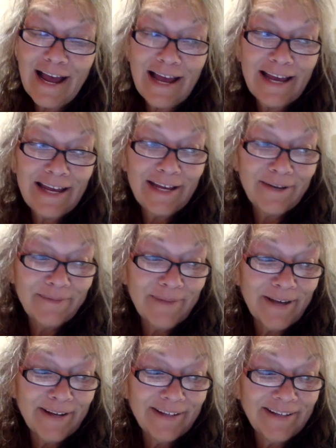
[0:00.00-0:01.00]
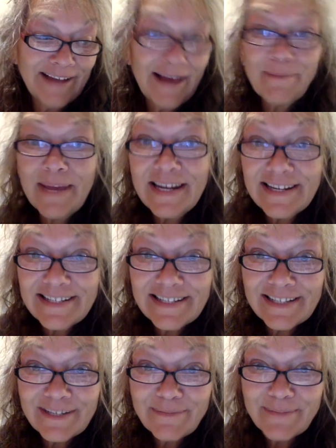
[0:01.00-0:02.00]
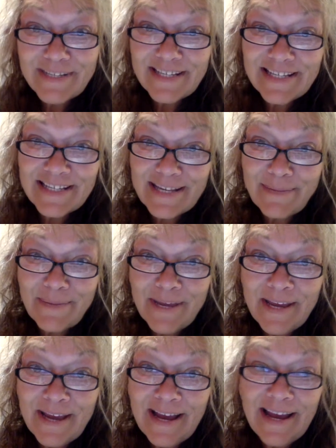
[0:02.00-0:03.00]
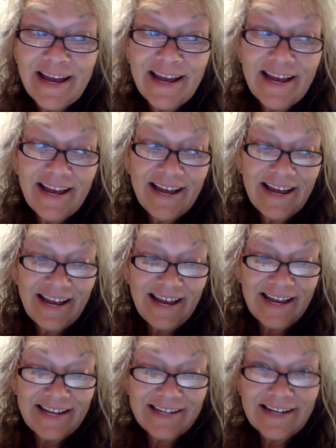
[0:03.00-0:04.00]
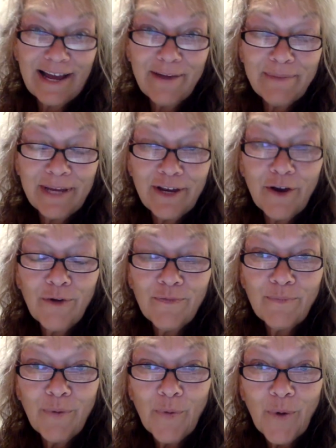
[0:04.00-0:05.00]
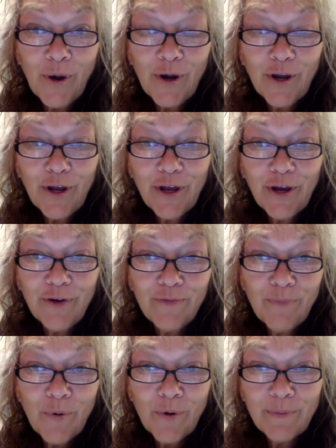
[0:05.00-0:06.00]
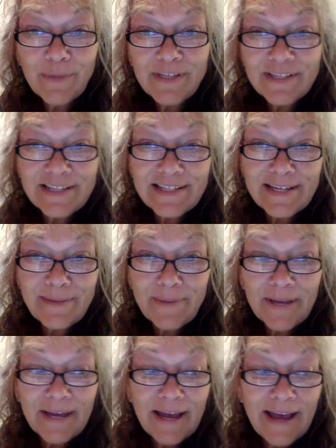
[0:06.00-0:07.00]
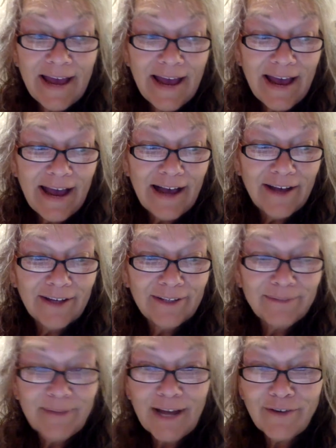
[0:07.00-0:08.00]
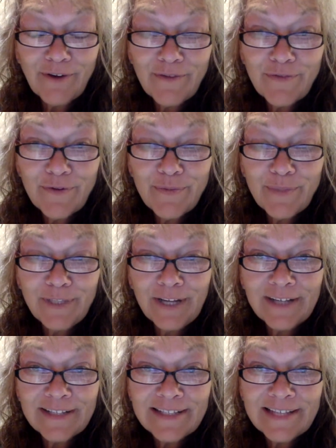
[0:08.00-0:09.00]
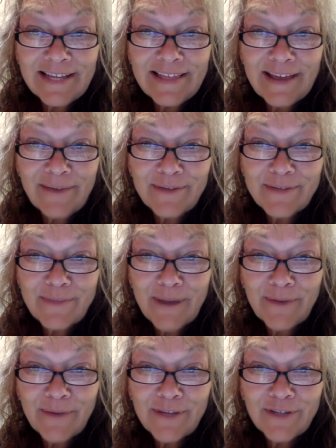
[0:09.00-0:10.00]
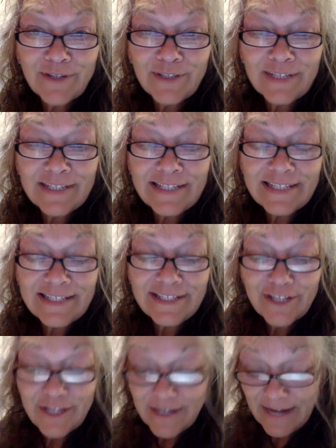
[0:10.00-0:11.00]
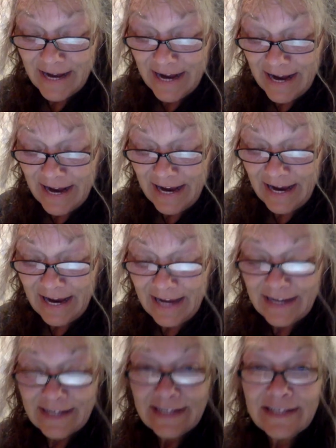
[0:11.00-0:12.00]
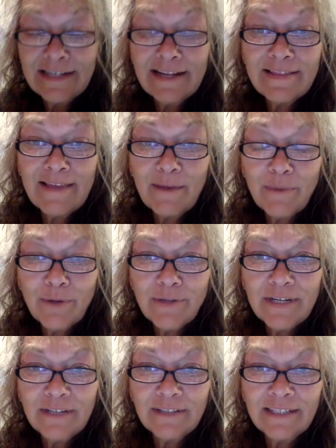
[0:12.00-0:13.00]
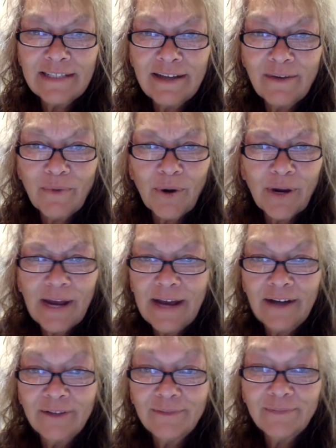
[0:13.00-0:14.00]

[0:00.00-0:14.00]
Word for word: I am, uh, I made it to Mississippi and I'm in Gulfport, Gulfport, Mississippi. Um, I drove through Biloxi. That was my original intention, and that motel did not work out.